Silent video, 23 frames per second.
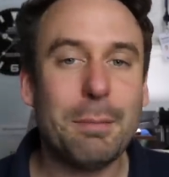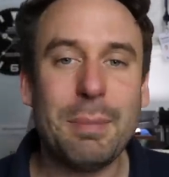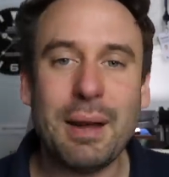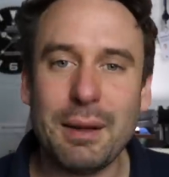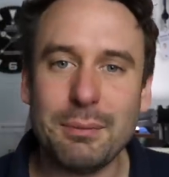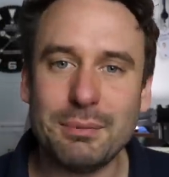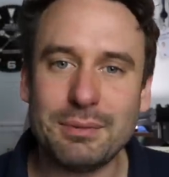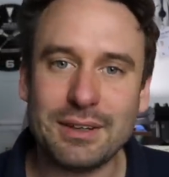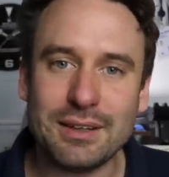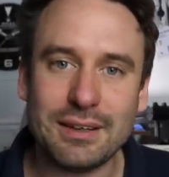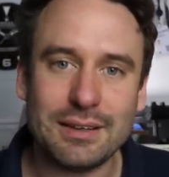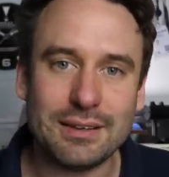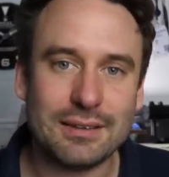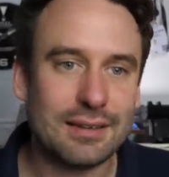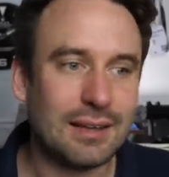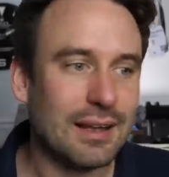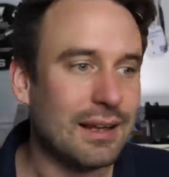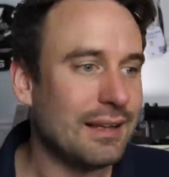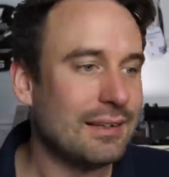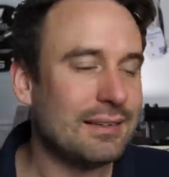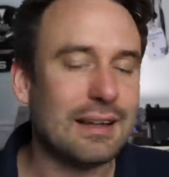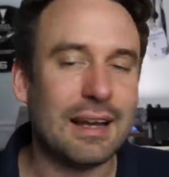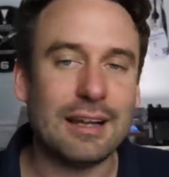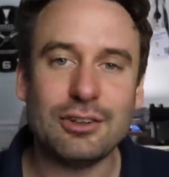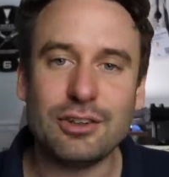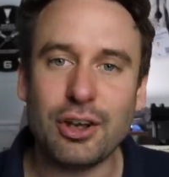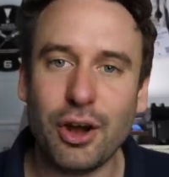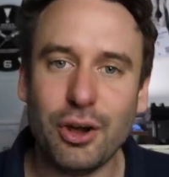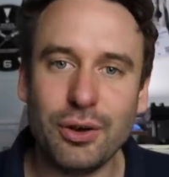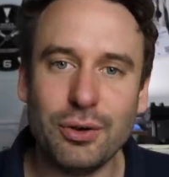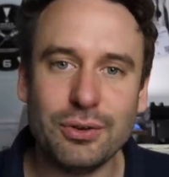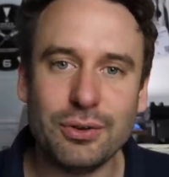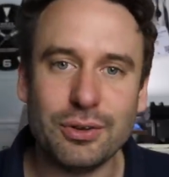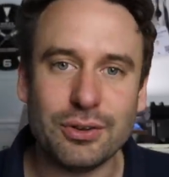Pepsis,
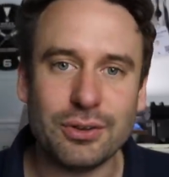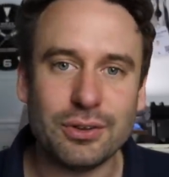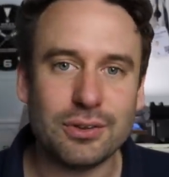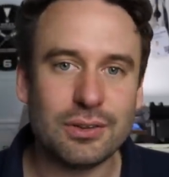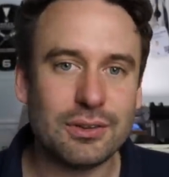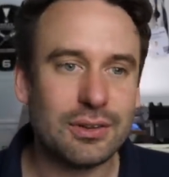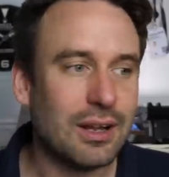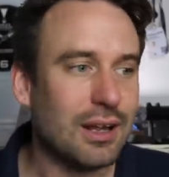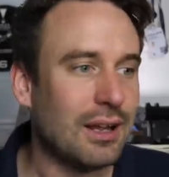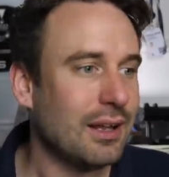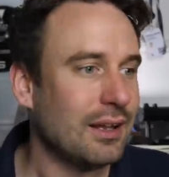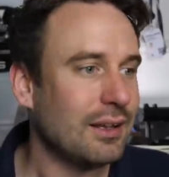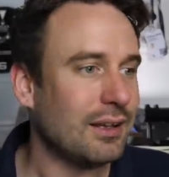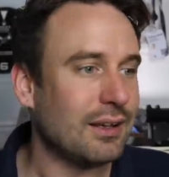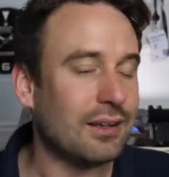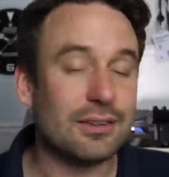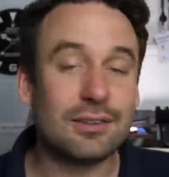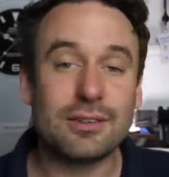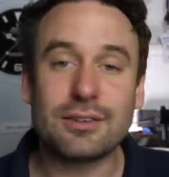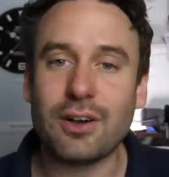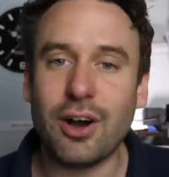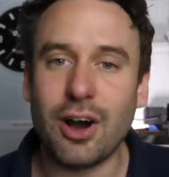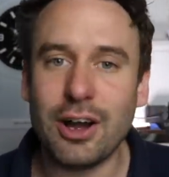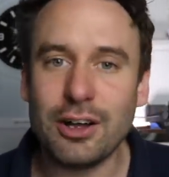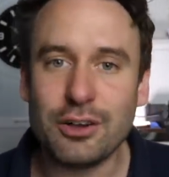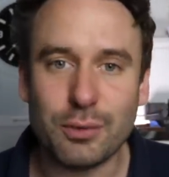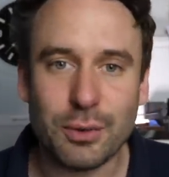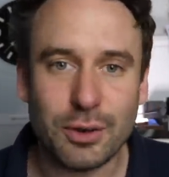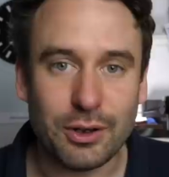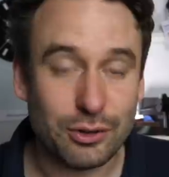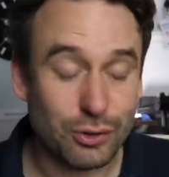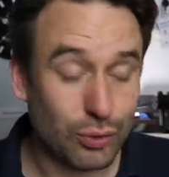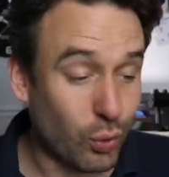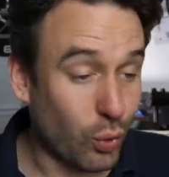Daytonas,
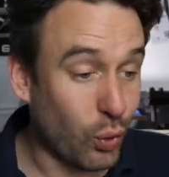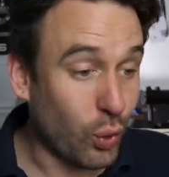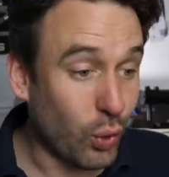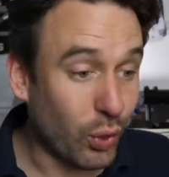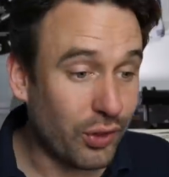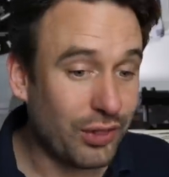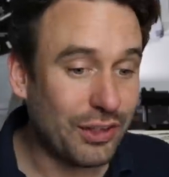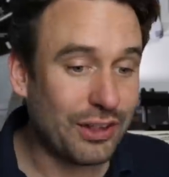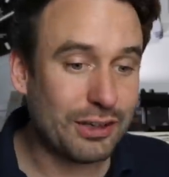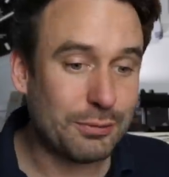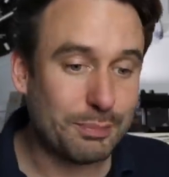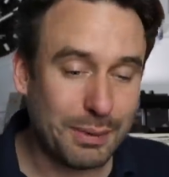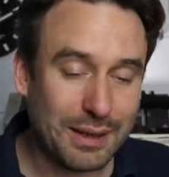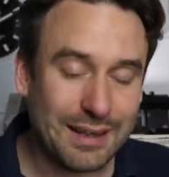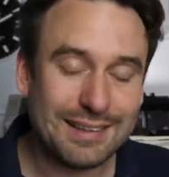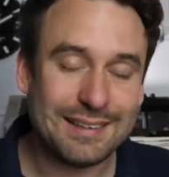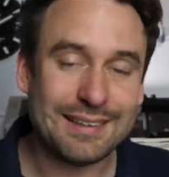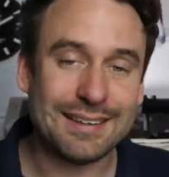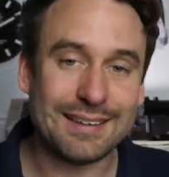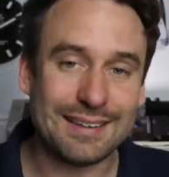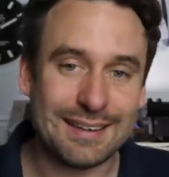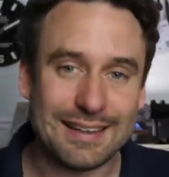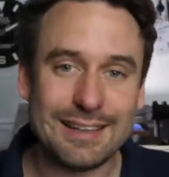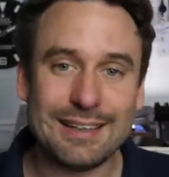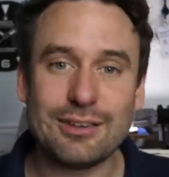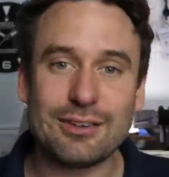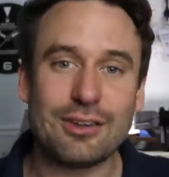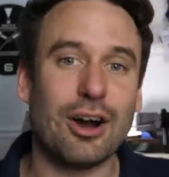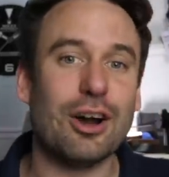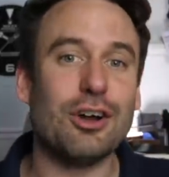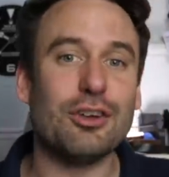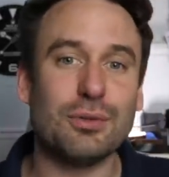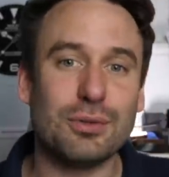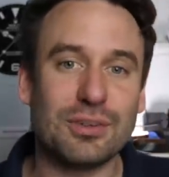Skydwellers, all of these pieces, these
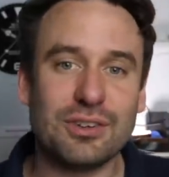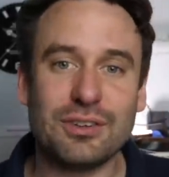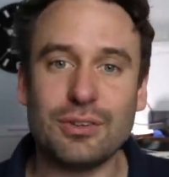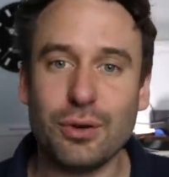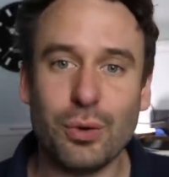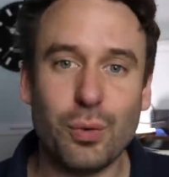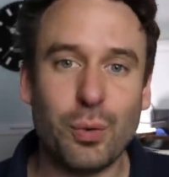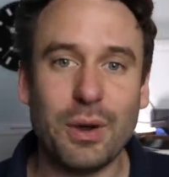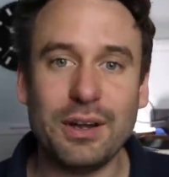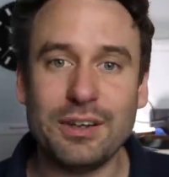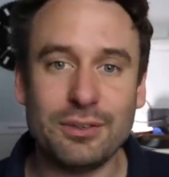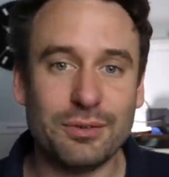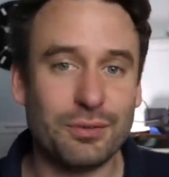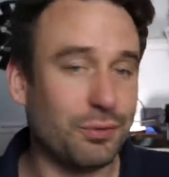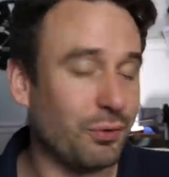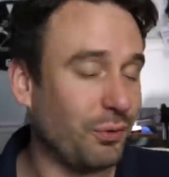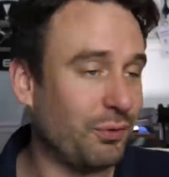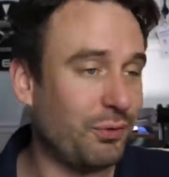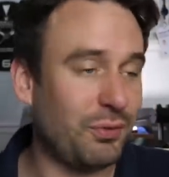guys were still waiting for.